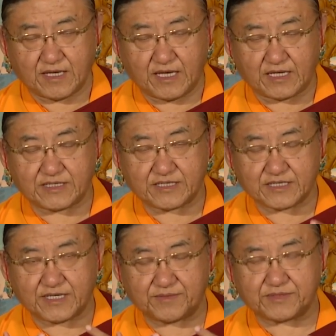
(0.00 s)
And
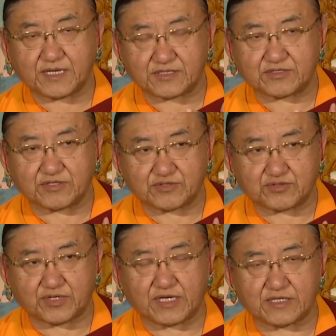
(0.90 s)
it gives us the
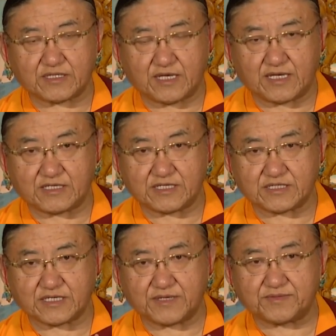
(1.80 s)
strength, and
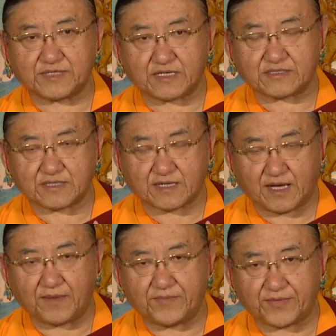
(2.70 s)
it gives us the
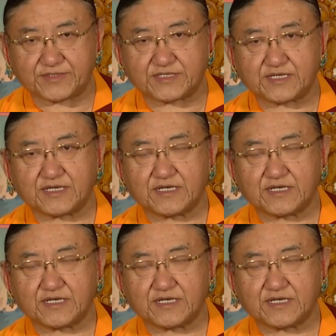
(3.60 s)
comfort.